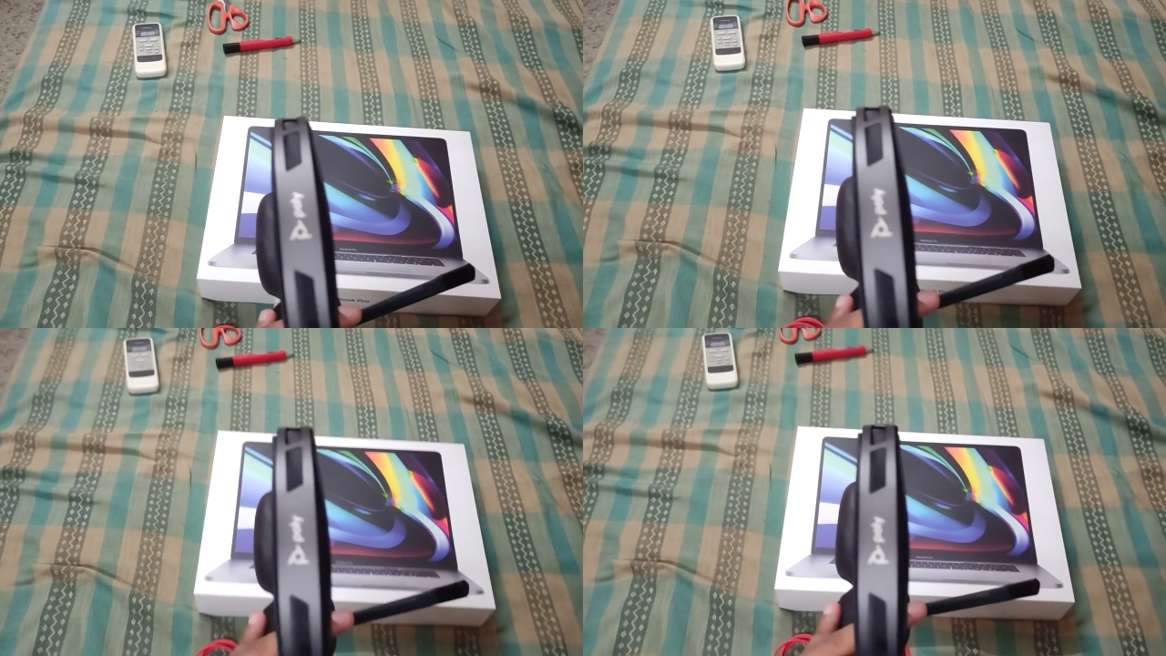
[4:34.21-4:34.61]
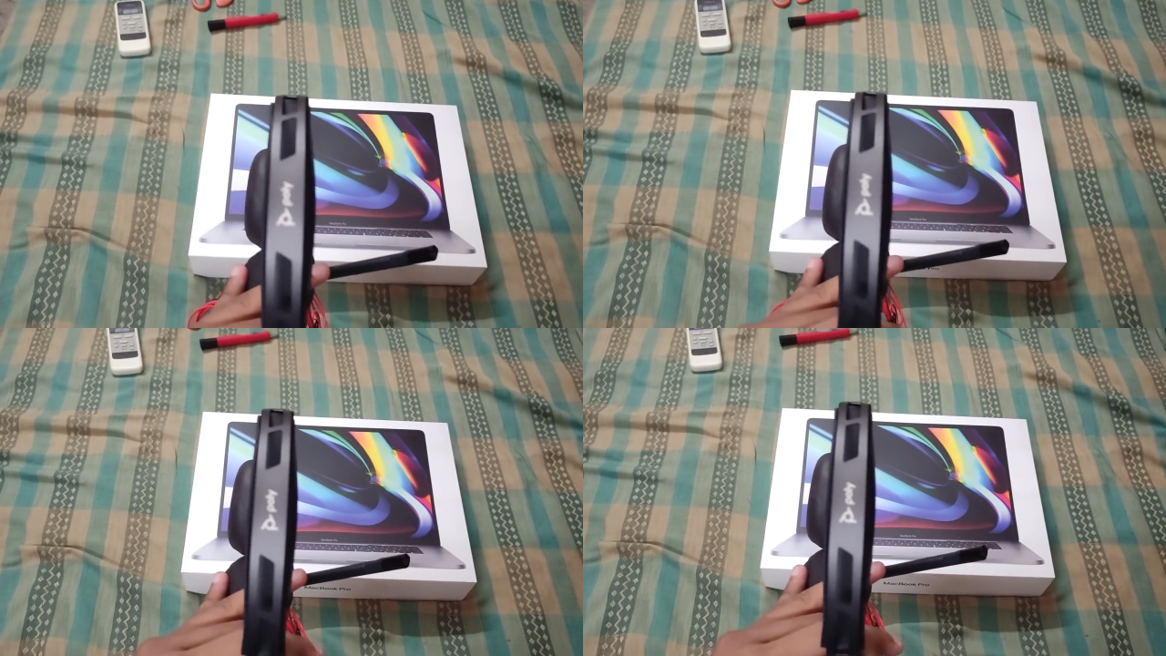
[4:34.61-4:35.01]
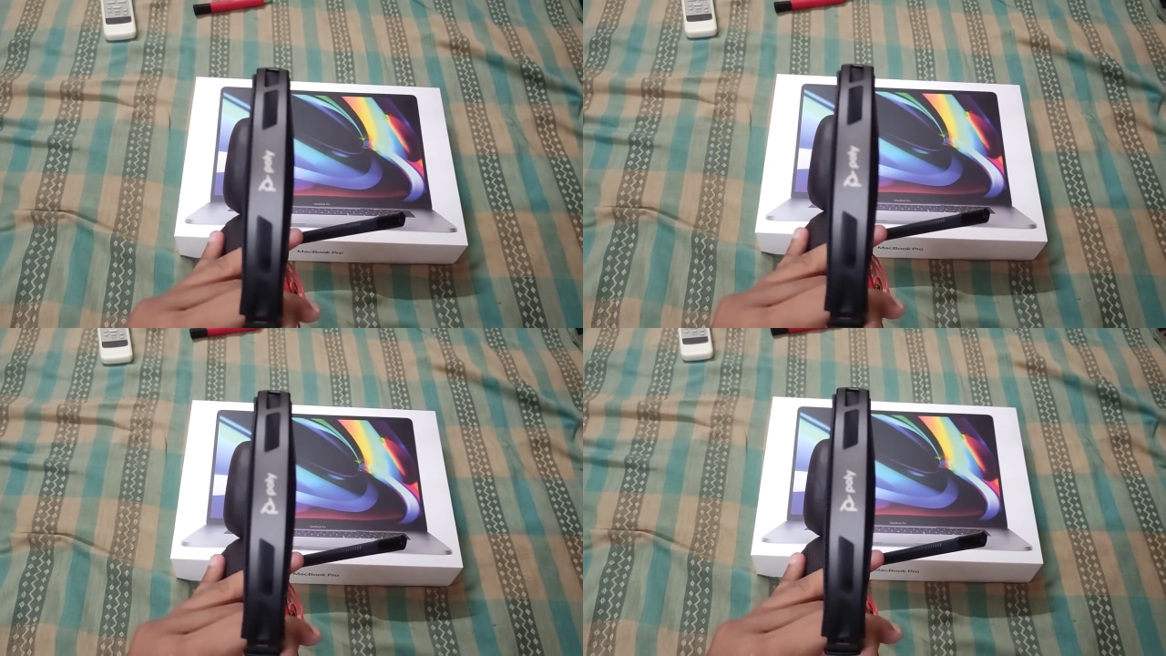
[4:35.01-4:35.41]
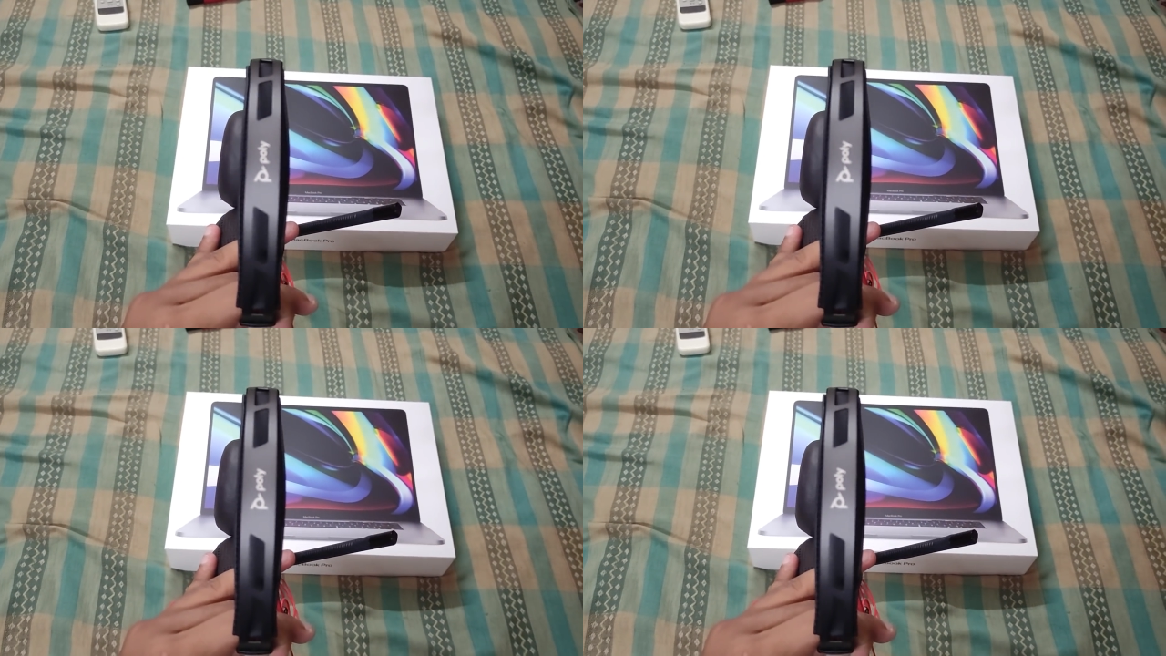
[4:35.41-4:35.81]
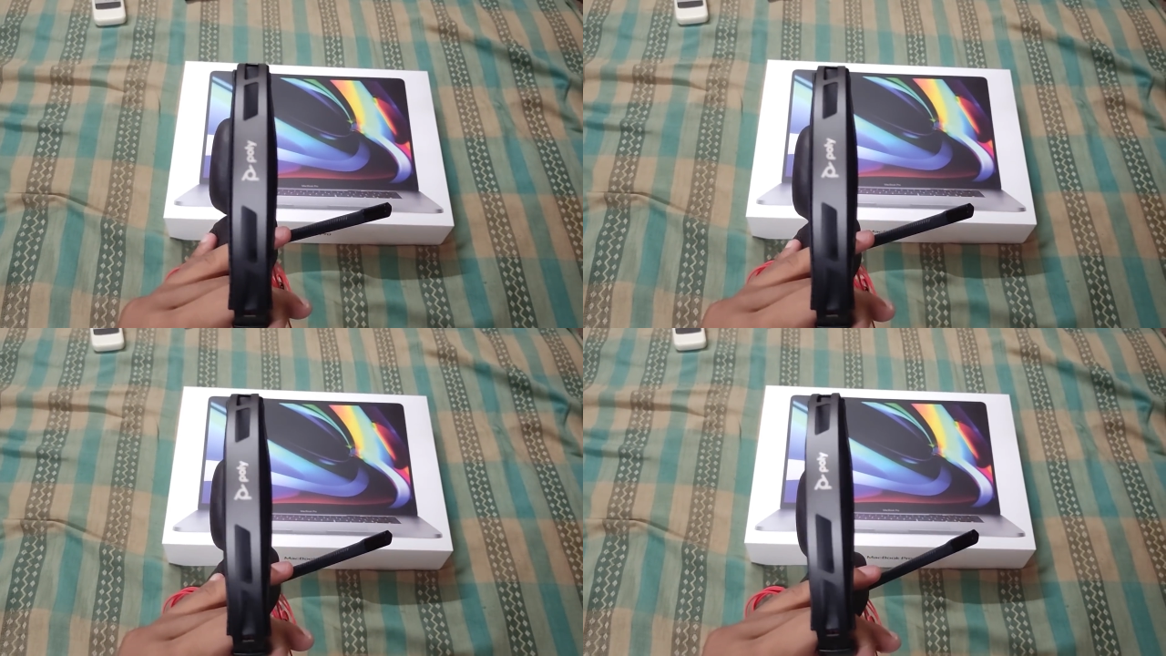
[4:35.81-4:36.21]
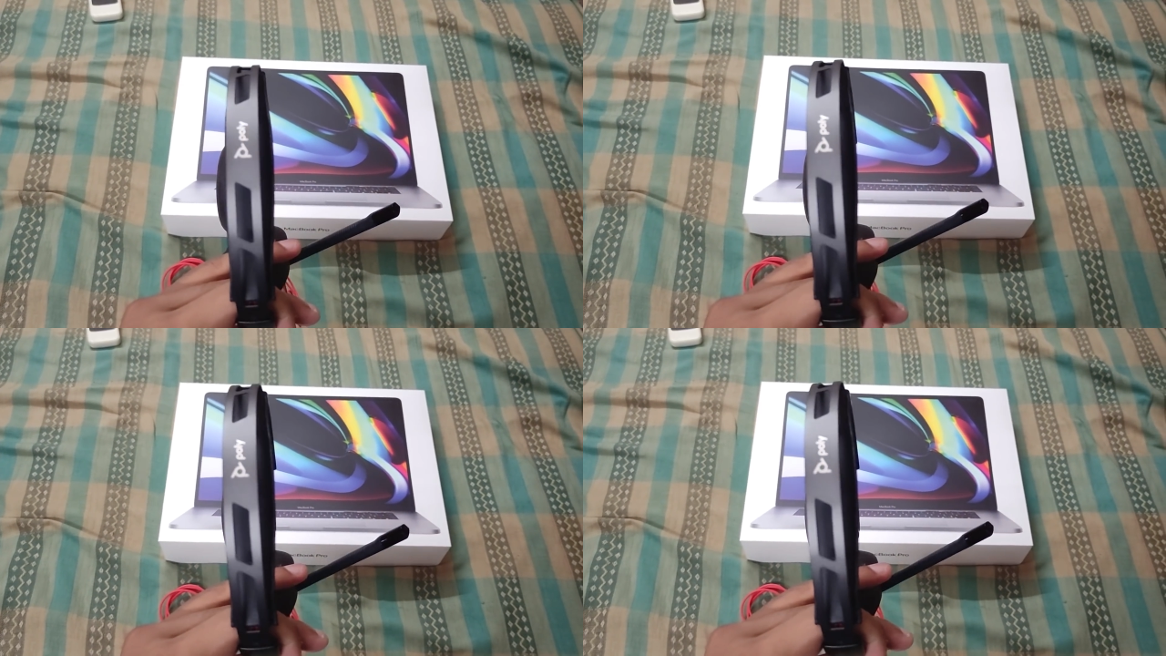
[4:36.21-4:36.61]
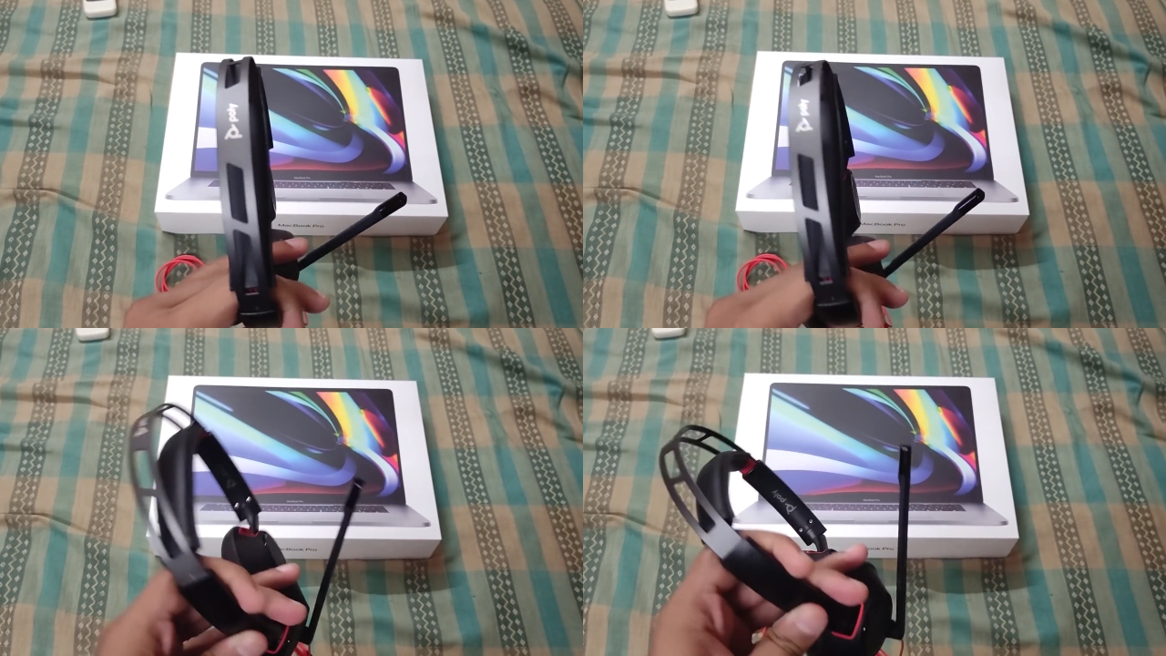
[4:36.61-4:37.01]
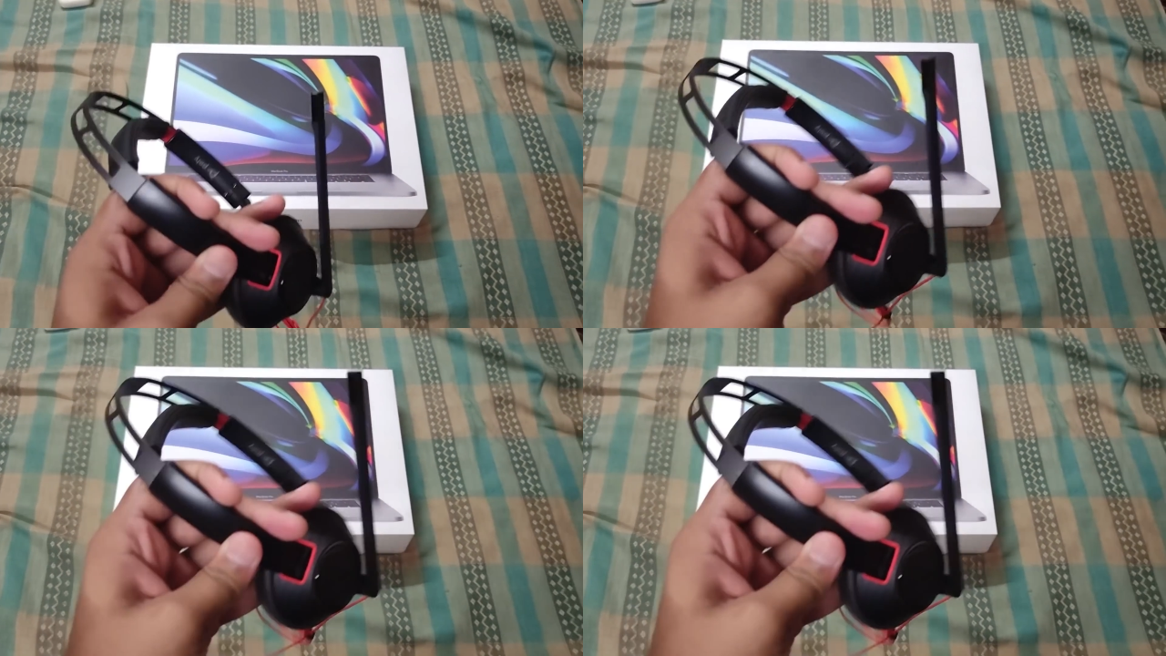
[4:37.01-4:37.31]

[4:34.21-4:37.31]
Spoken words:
(no speaker visible)